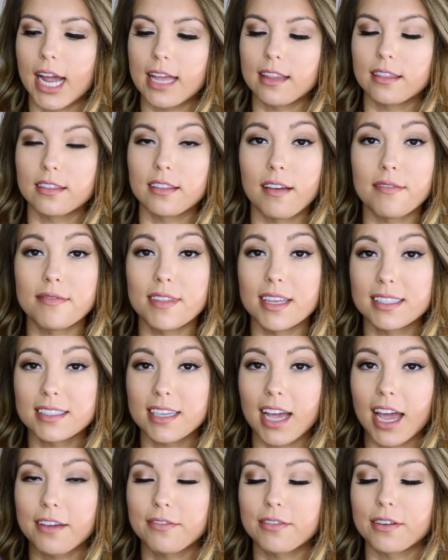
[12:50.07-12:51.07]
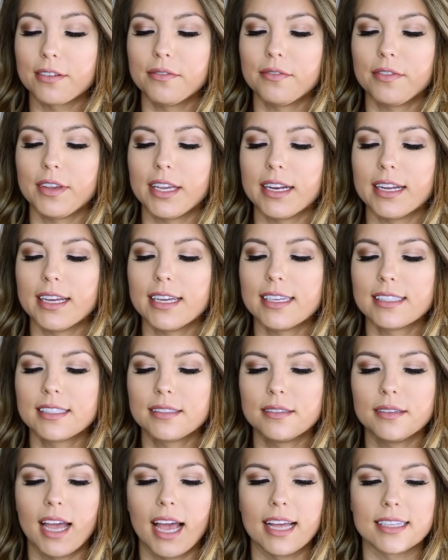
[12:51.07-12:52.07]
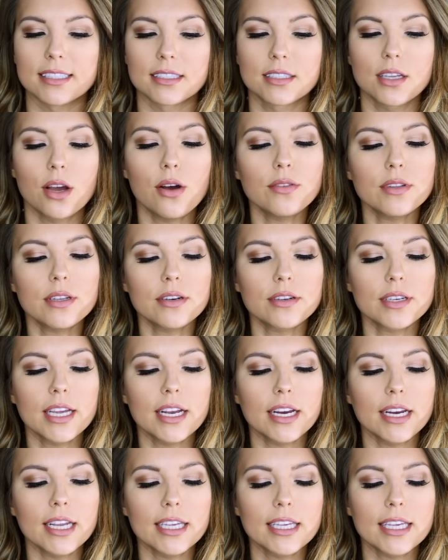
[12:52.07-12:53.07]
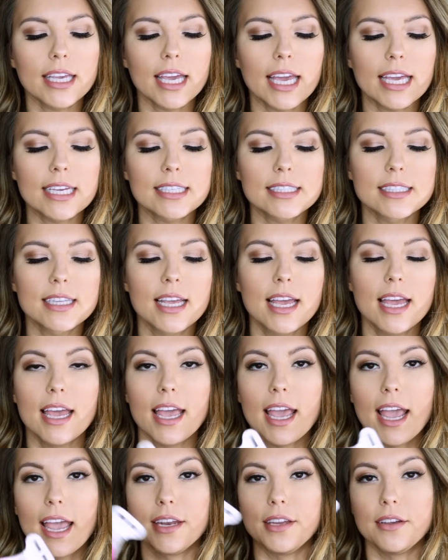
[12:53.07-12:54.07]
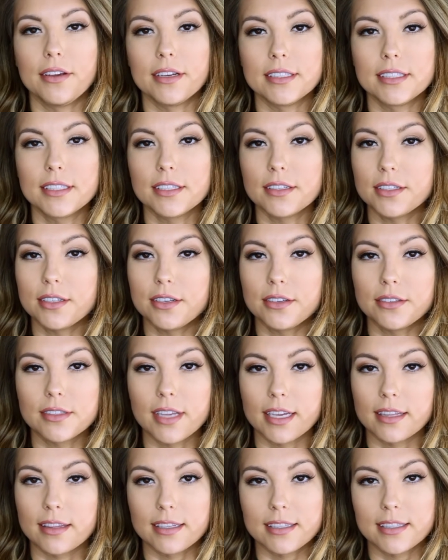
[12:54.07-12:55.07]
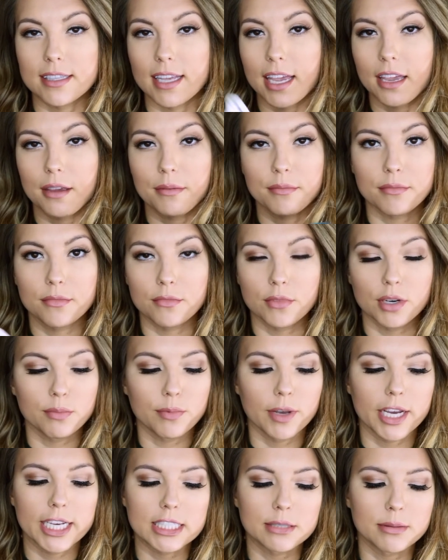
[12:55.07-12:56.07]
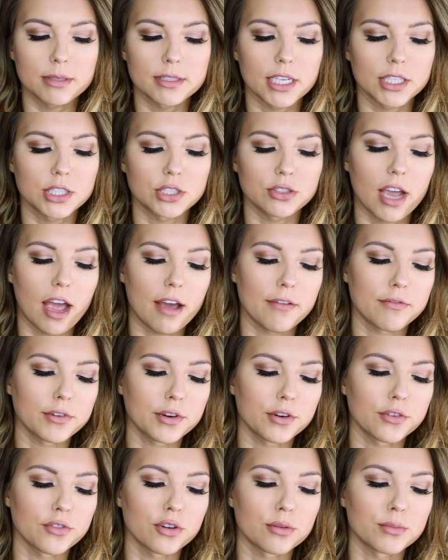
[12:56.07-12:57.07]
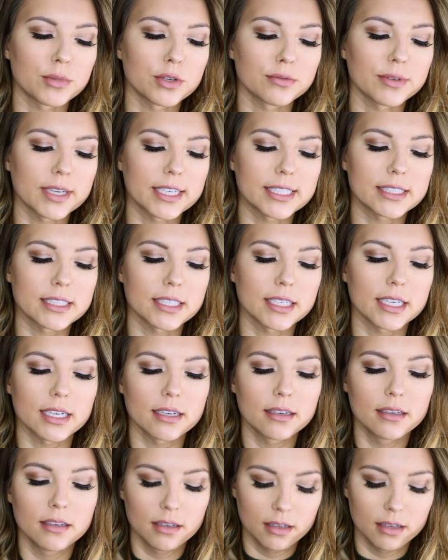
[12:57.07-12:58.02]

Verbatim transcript: I love this guy from Venus. It has its own little carrying case and you can still use like the same replacements that you have for your normal razor.